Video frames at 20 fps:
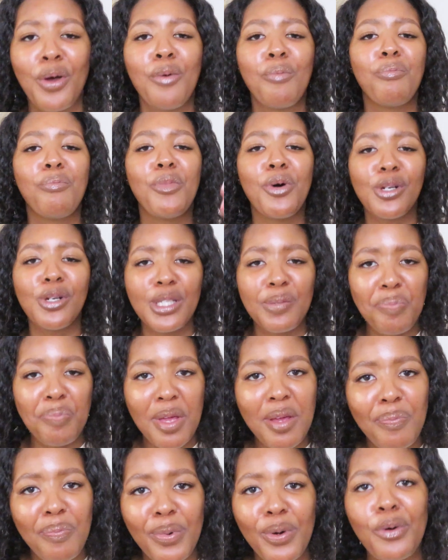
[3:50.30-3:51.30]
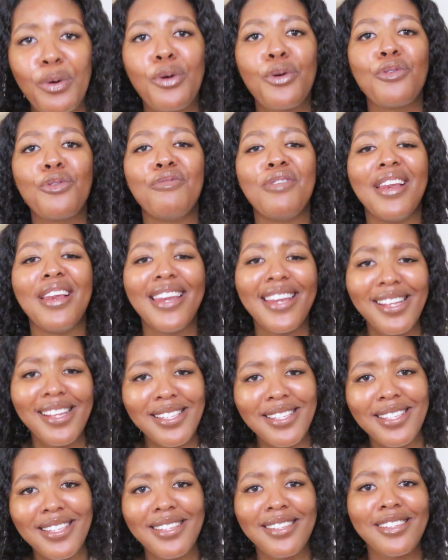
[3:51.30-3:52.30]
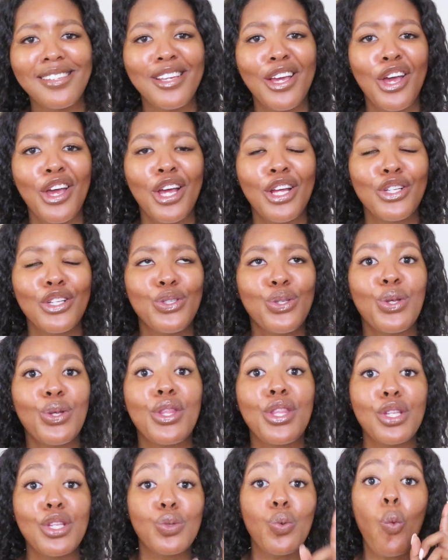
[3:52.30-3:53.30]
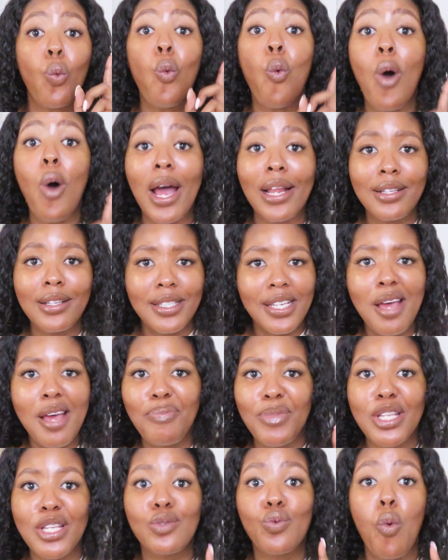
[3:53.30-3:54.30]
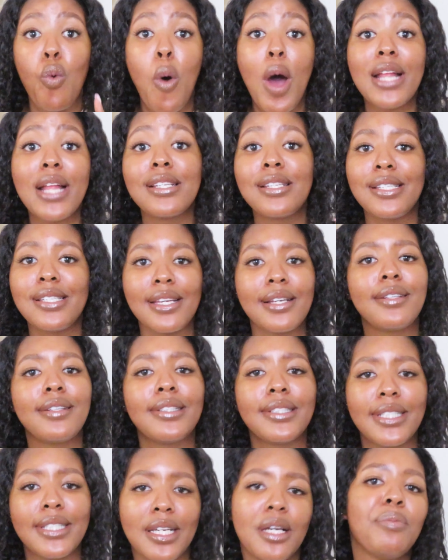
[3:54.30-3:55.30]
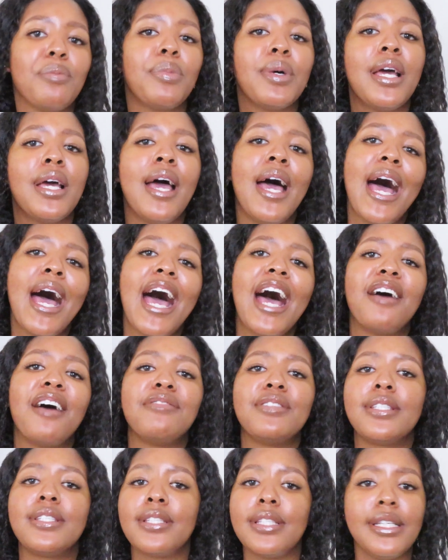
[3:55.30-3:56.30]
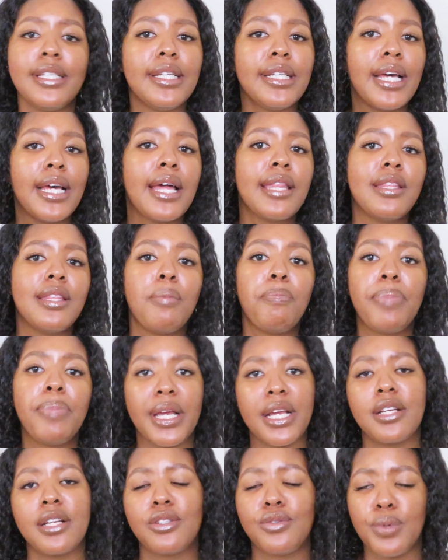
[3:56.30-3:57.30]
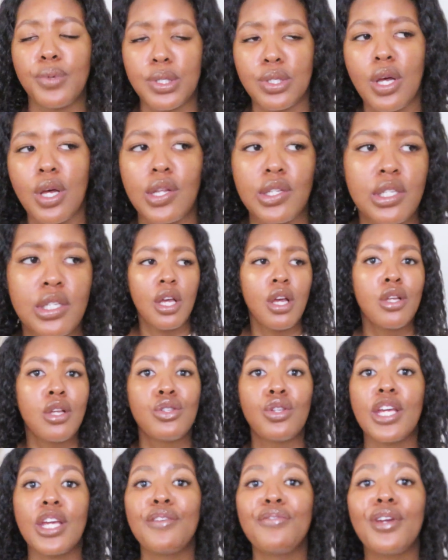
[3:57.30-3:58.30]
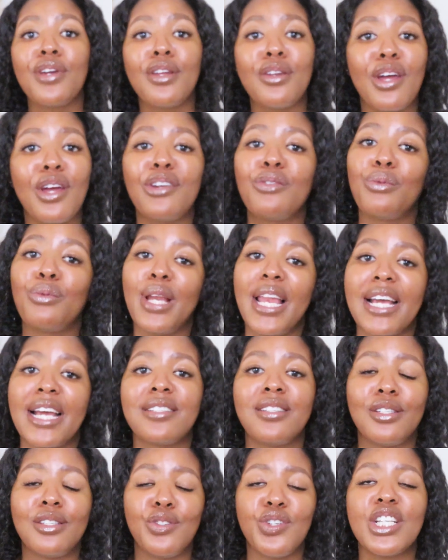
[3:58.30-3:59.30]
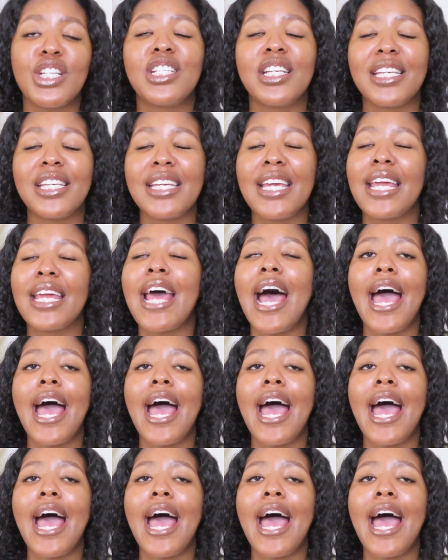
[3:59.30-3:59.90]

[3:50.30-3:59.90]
most people who've listened to this one tip, this one single tip, have seen the biggest results. So if you're not relaxer stretching yet,